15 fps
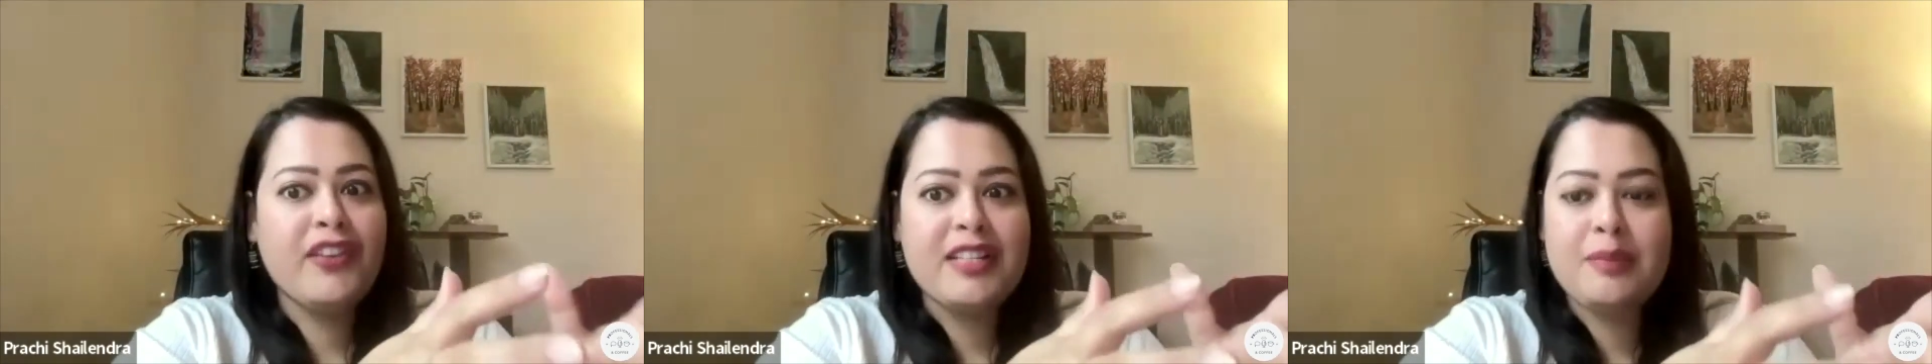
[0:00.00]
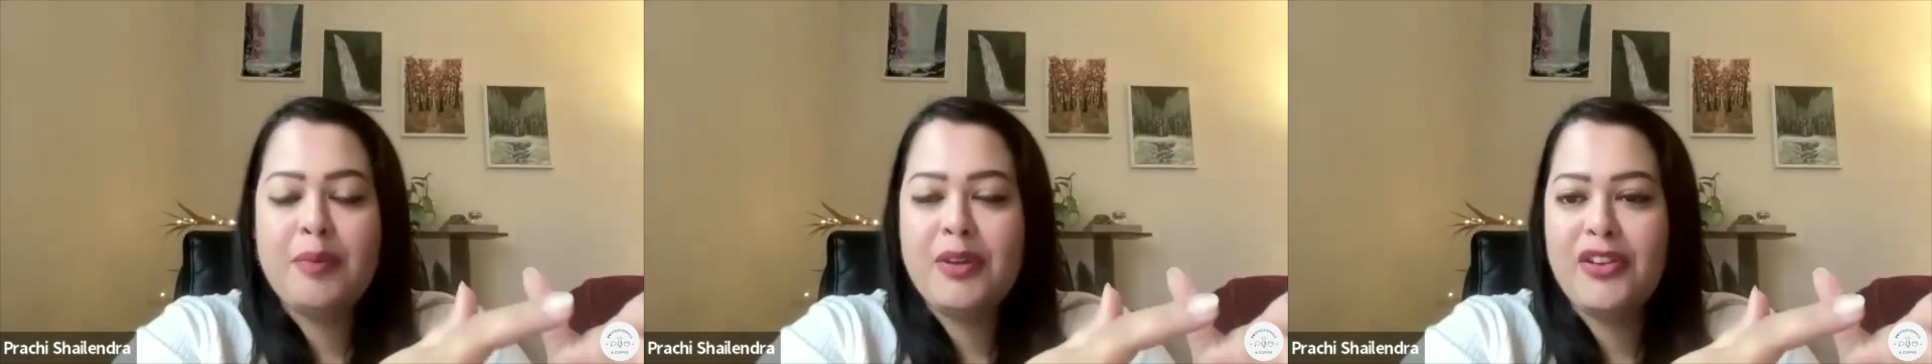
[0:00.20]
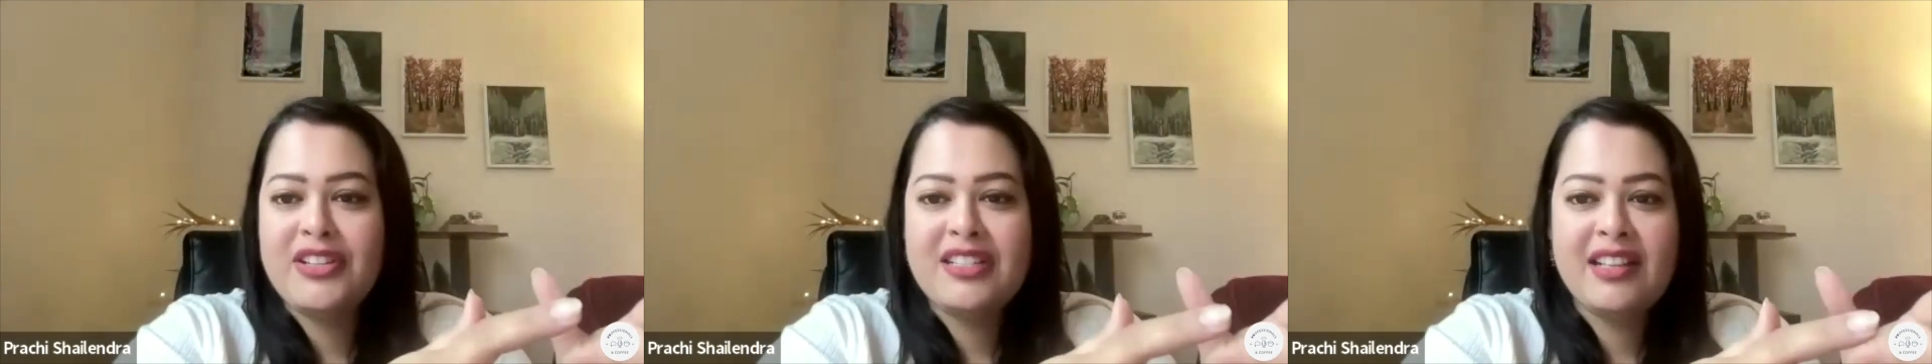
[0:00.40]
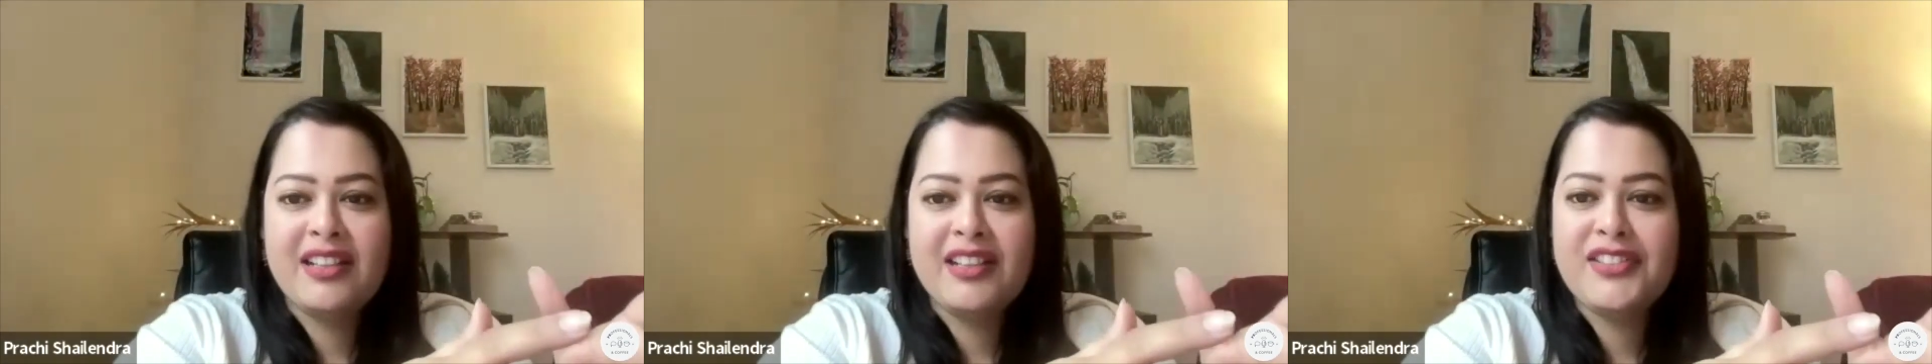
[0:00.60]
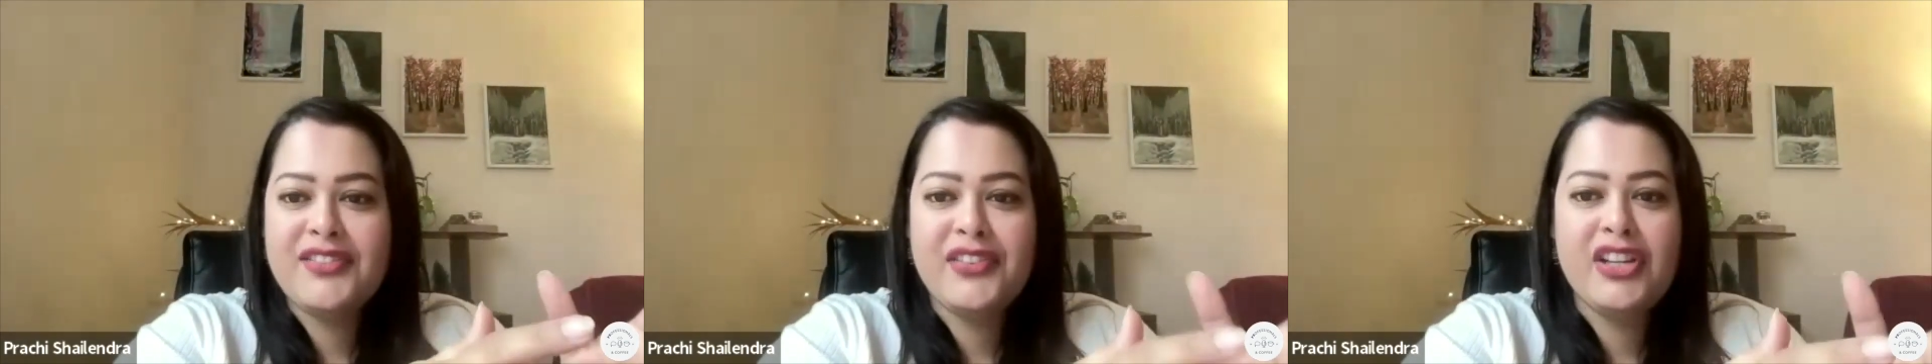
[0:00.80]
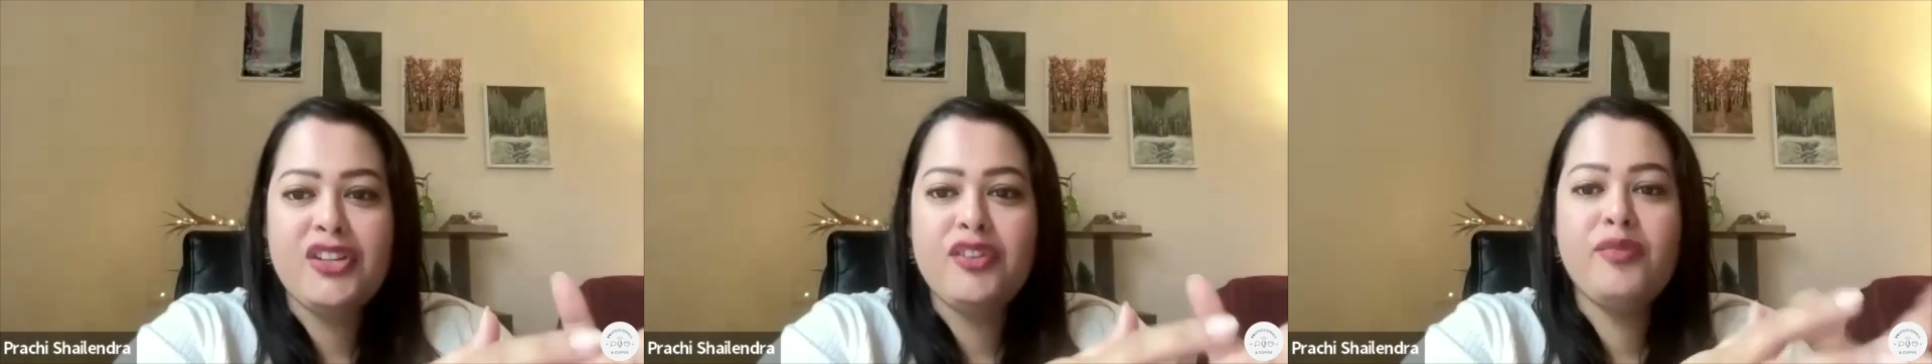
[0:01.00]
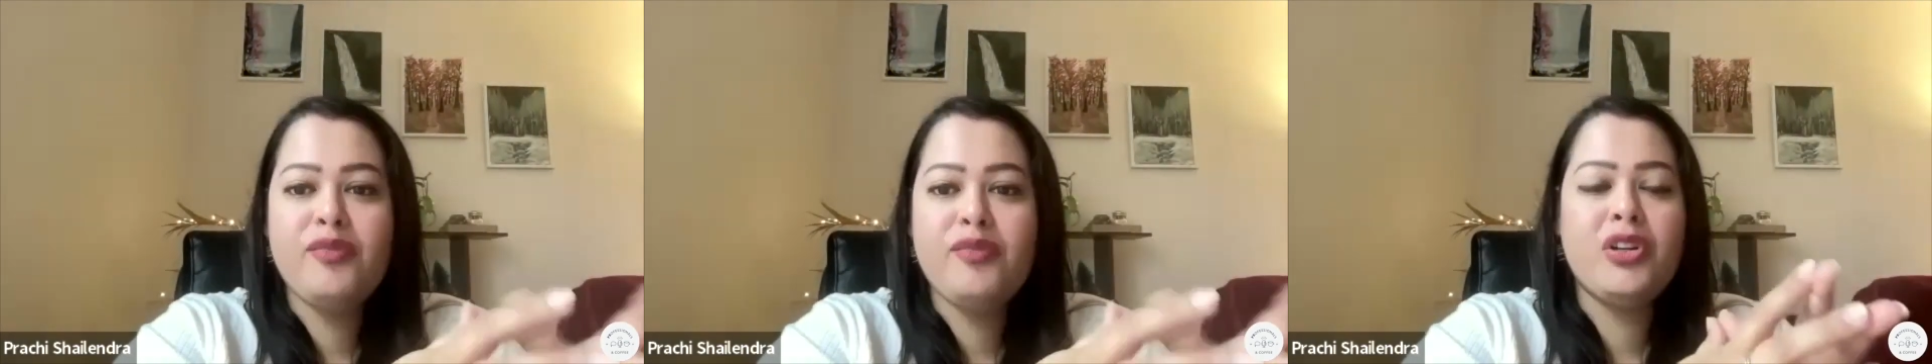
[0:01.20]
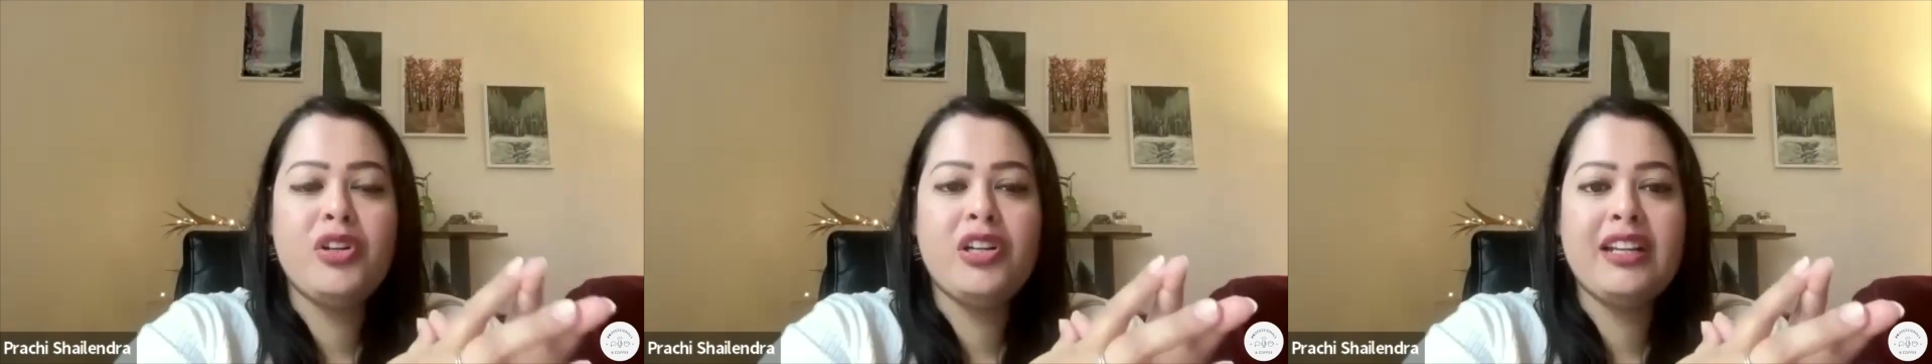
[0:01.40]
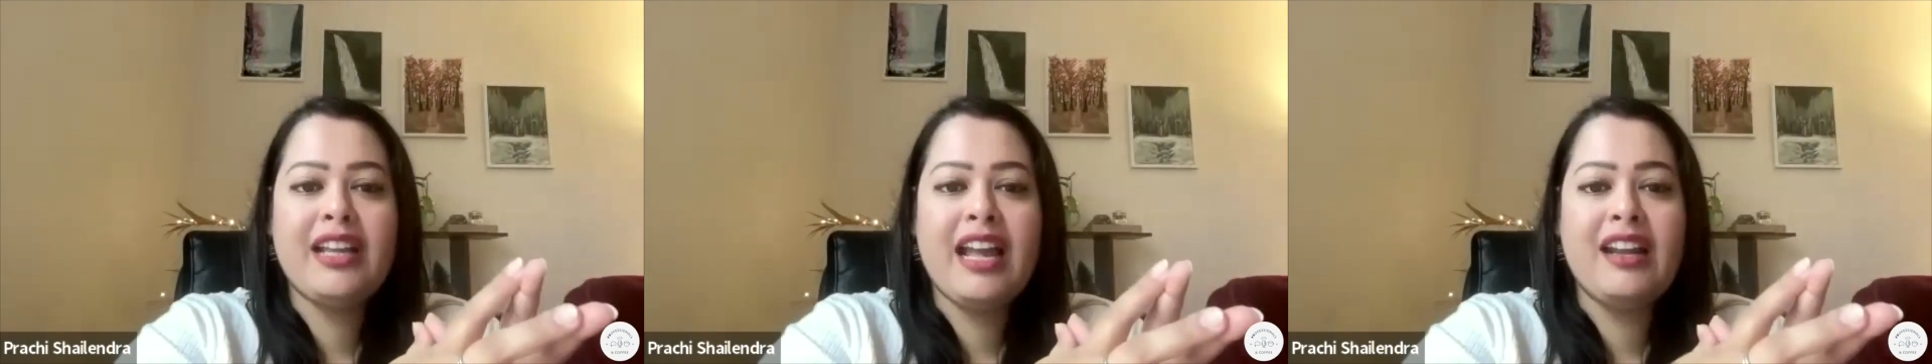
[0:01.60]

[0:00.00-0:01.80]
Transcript: experience in this field of work,